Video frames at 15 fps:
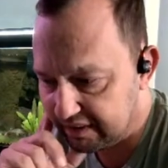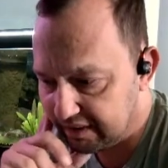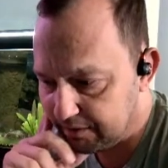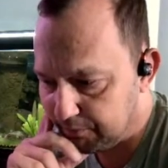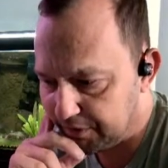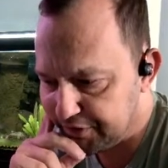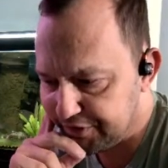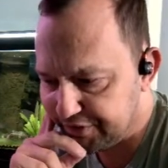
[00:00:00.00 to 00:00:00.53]

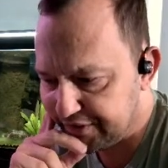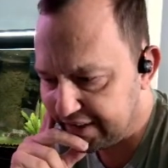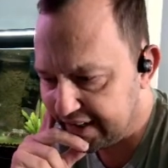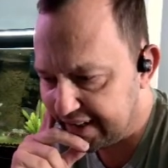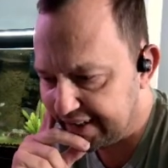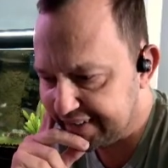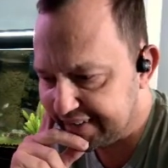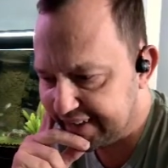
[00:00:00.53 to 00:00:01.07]
which is
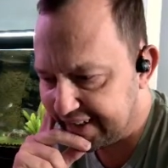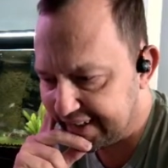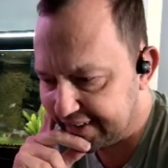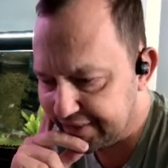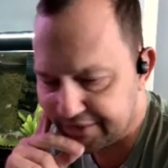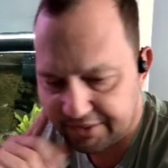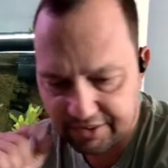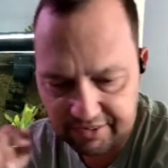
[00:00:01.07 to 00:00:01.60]
today.
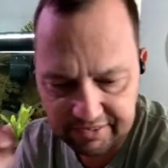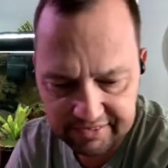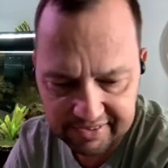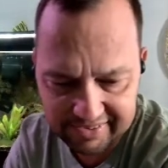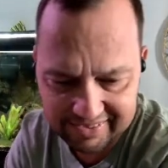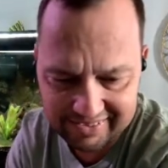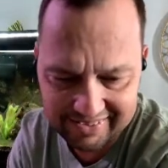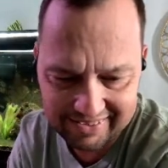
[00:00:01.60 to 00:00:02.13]
So
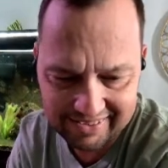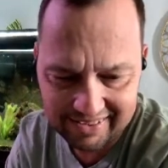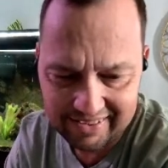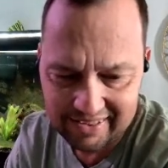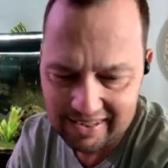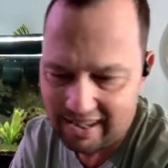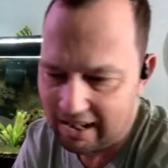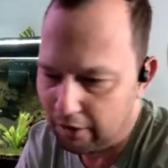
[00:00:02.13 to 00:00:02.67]

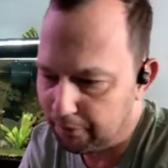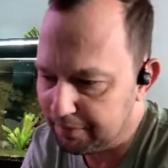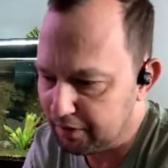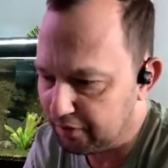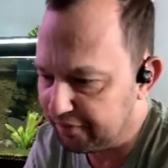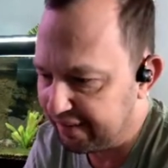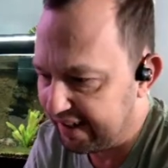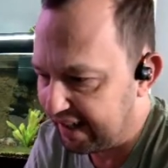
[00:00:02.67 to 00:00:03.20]
I'll be
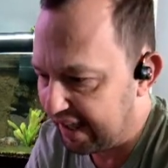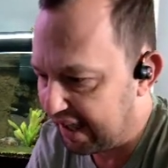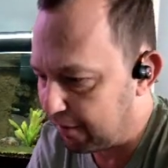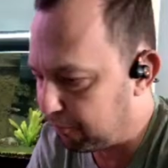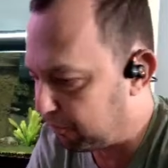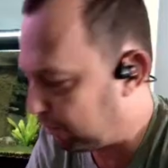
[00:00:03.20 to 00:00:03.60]
going to that. I will